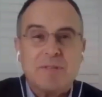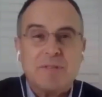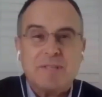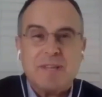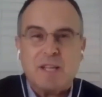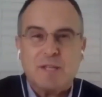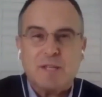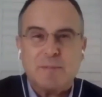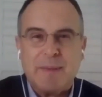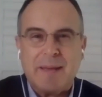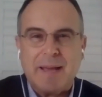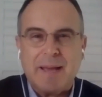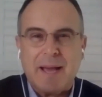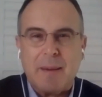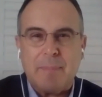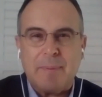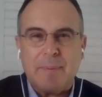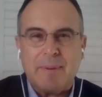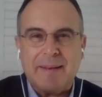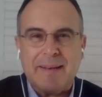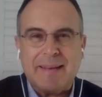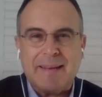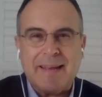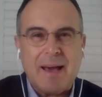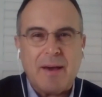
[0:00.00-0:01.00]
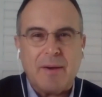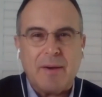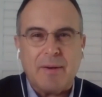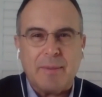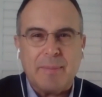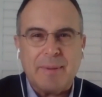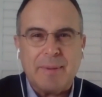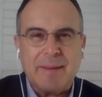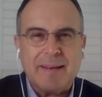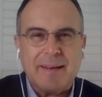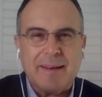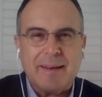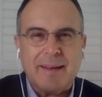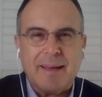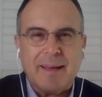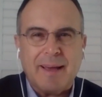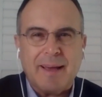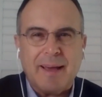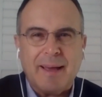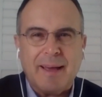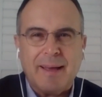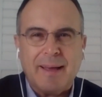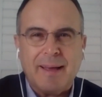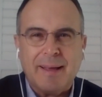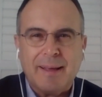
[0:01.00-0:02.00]
results being up and down. I mean,
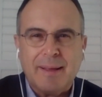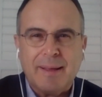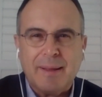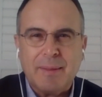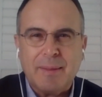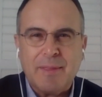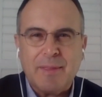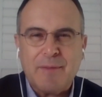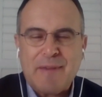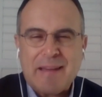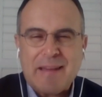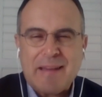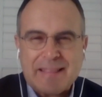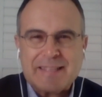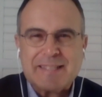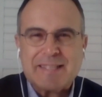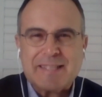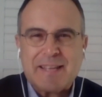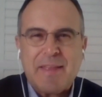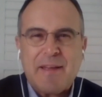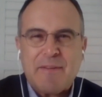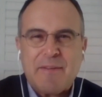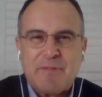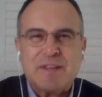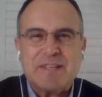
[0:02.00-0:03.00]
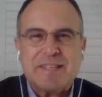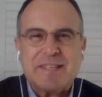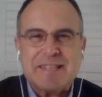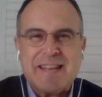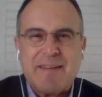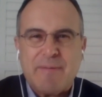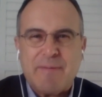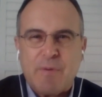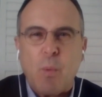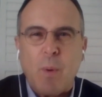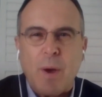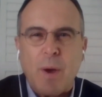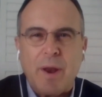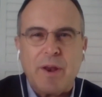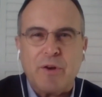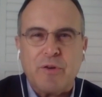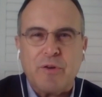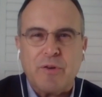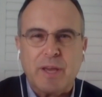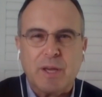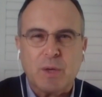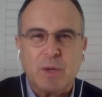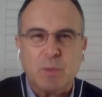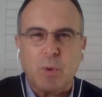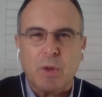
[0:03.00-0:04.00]
the fact that South Africa has never won a
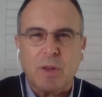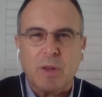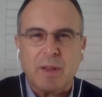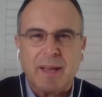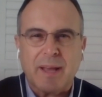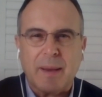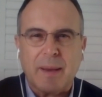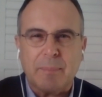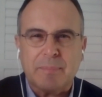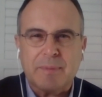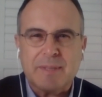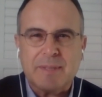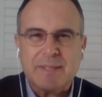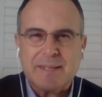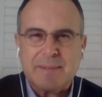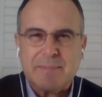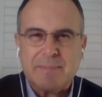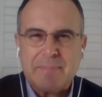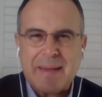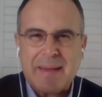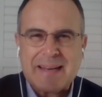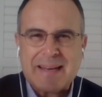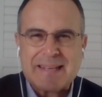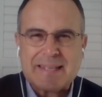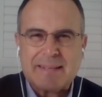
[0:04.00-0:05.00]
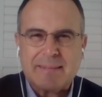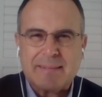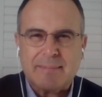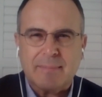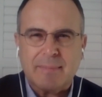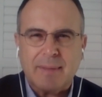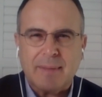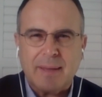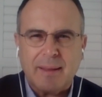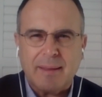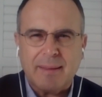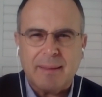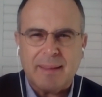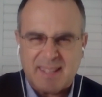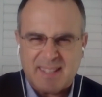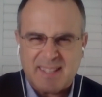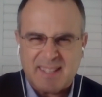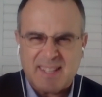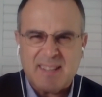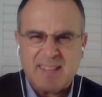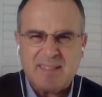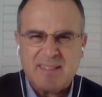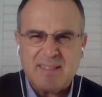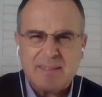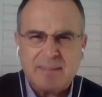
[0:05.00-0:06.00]
Cricket World Cup, does it matter? I think it
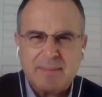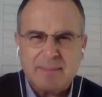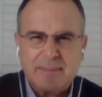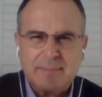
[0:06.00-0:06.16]
does.